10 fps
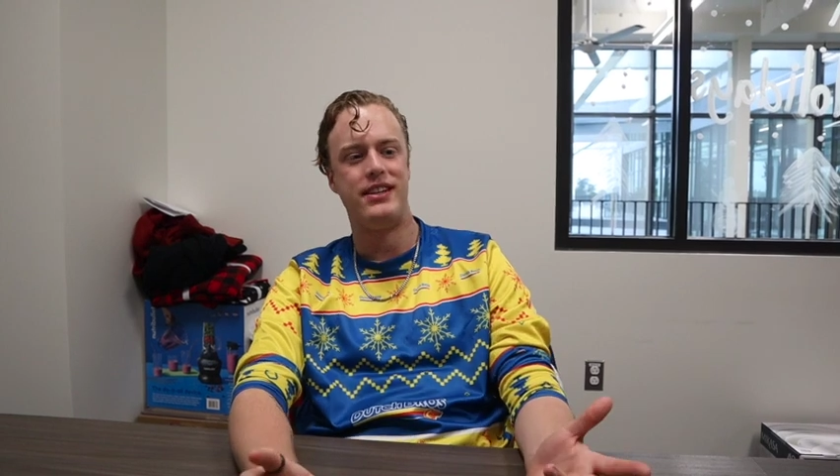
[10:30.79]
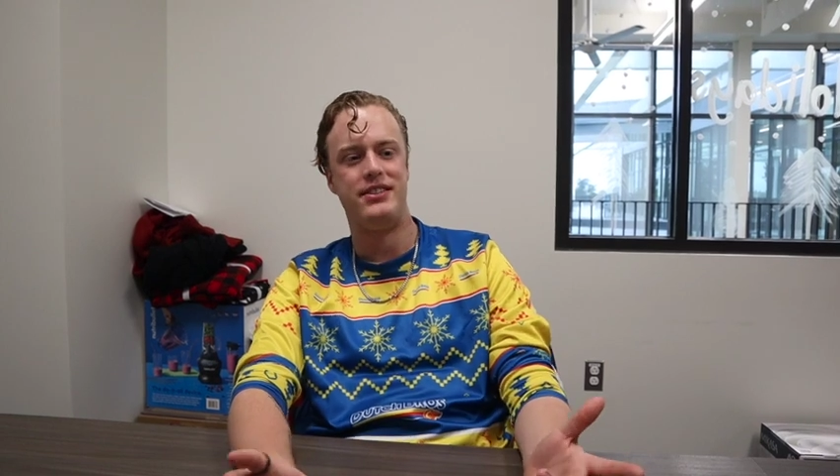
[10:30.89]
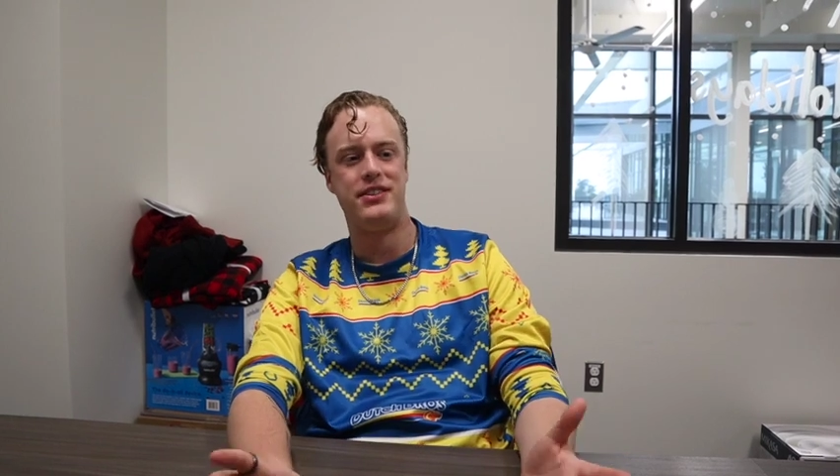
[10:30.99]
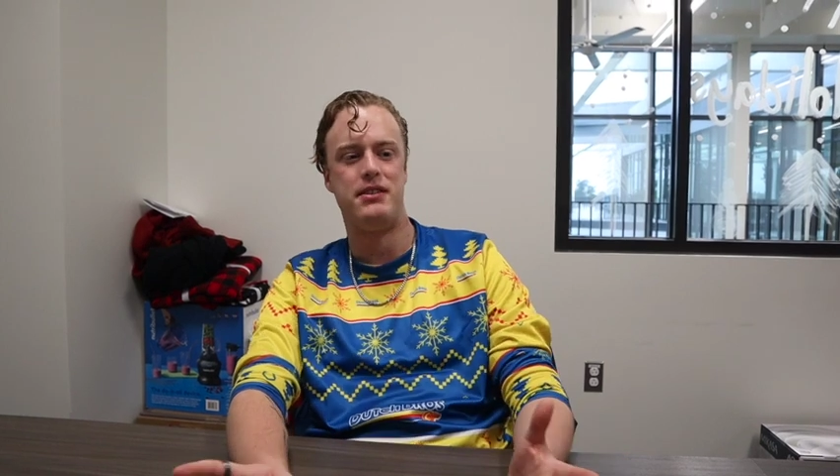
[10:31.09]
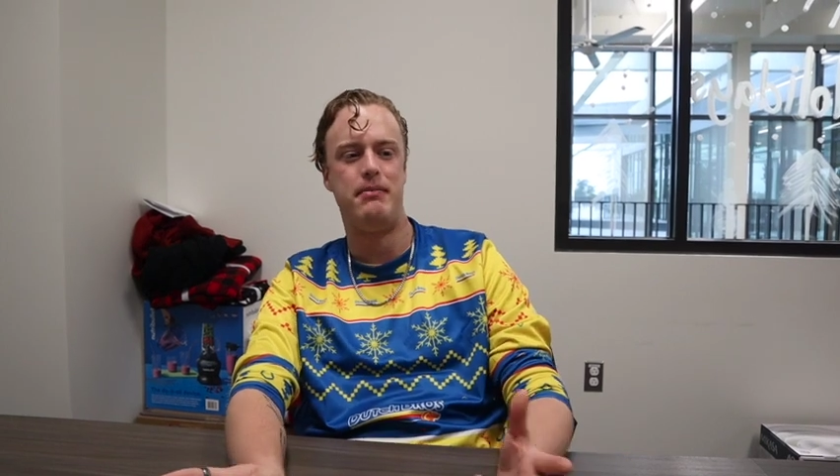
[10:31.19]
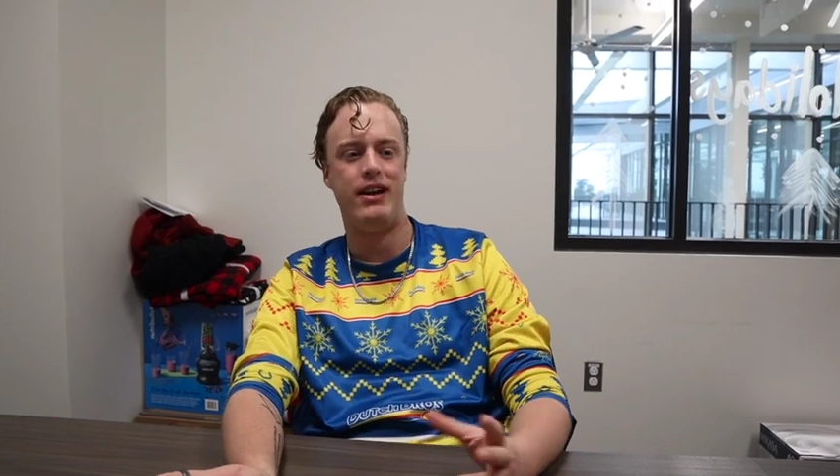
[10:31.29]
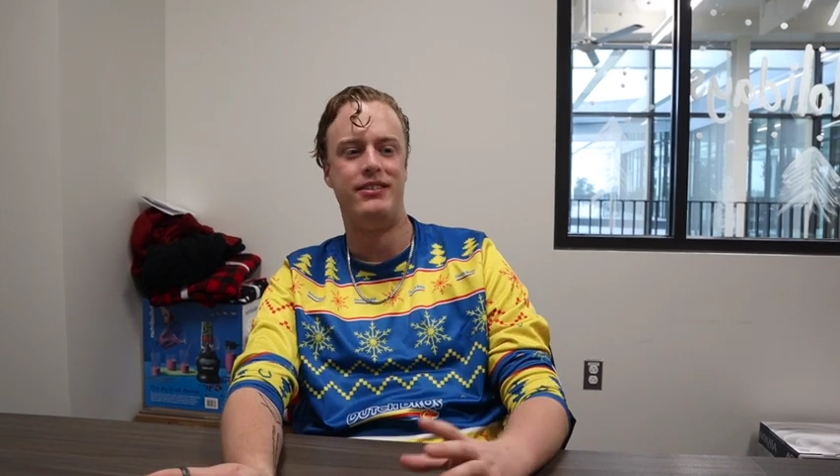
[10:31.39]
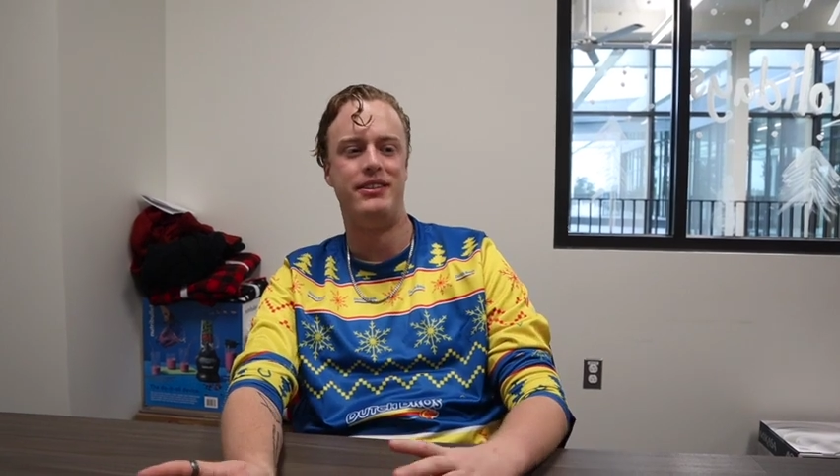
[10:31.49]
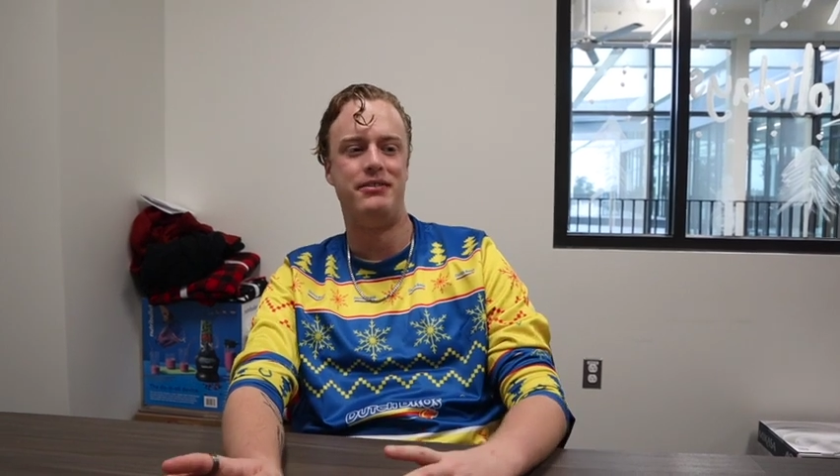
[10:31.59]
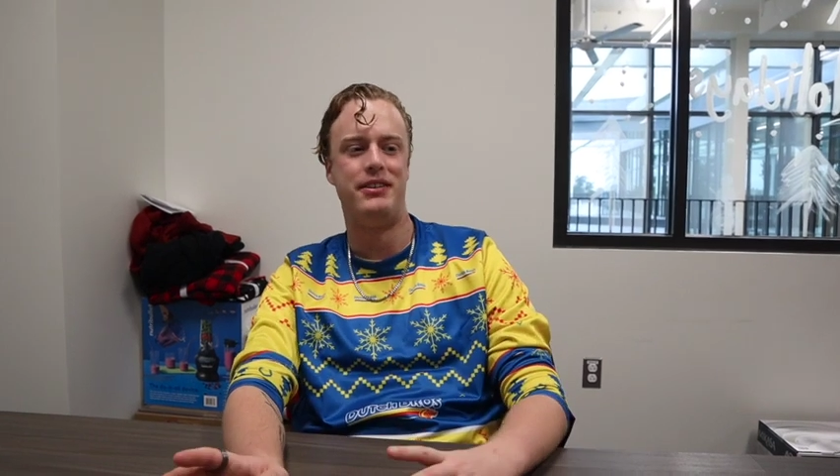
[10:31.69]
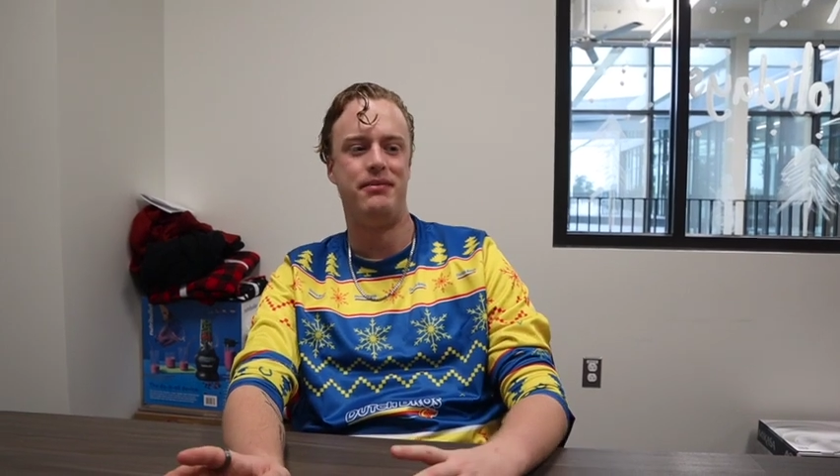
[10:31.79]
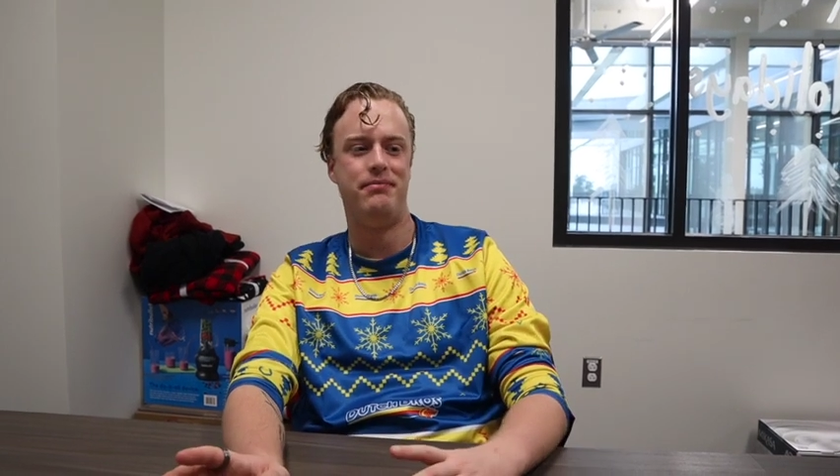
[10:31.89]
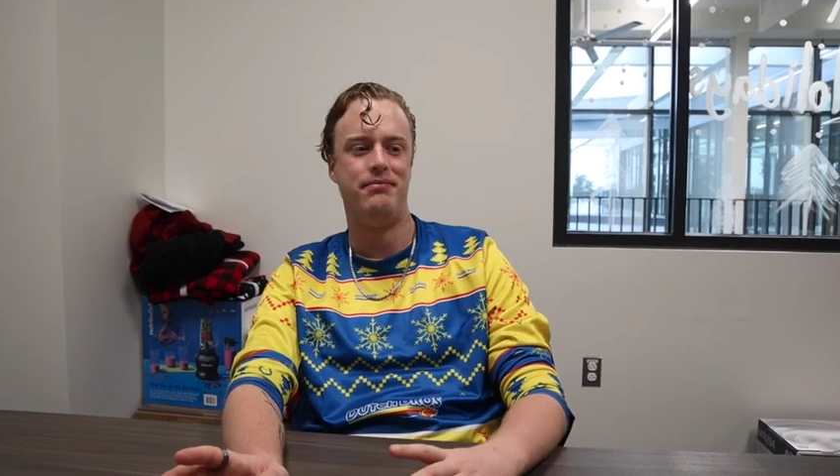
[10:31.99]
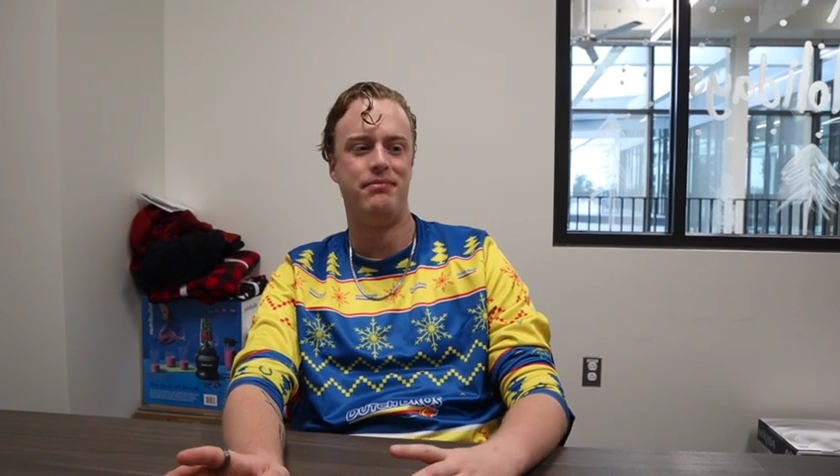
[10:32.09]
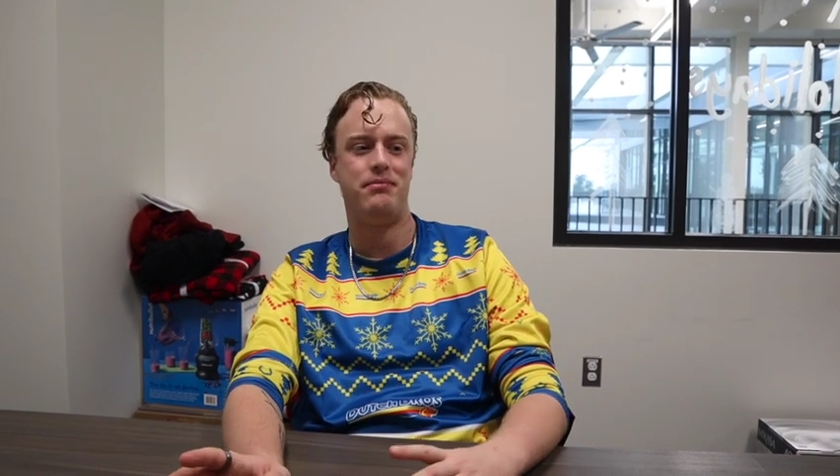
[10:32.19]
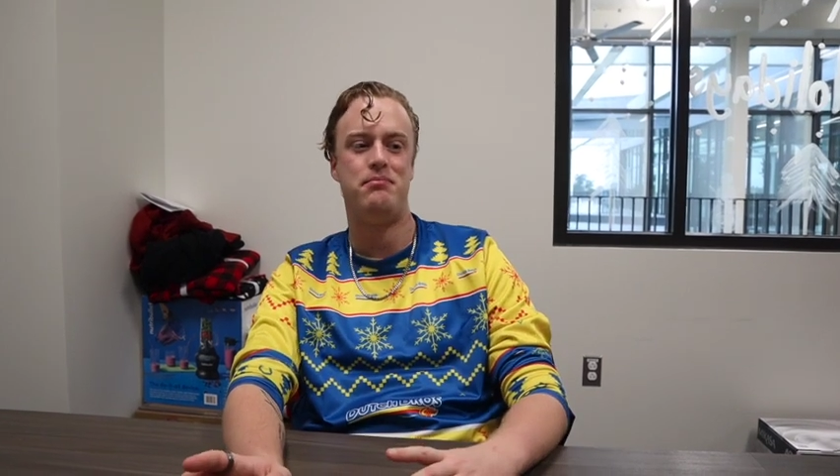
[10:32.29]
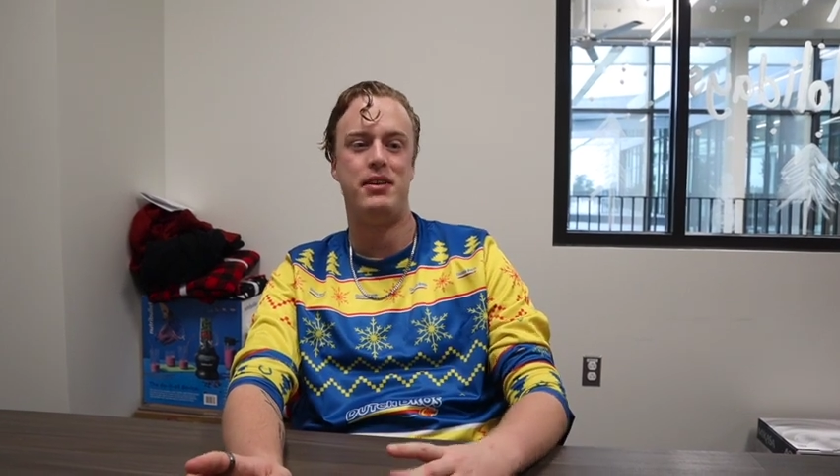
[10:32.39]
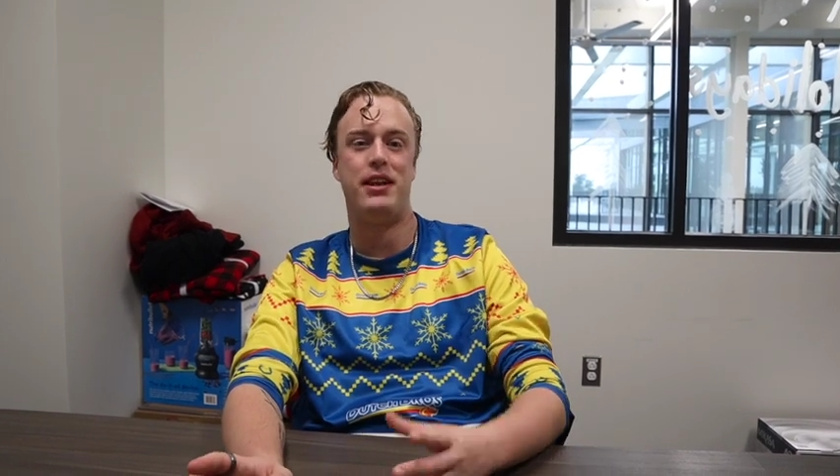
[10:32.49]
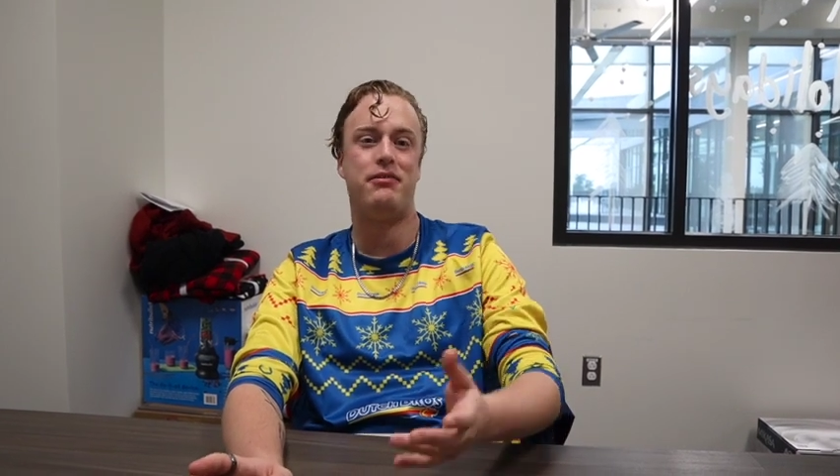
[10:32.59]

It's just a matter of meeting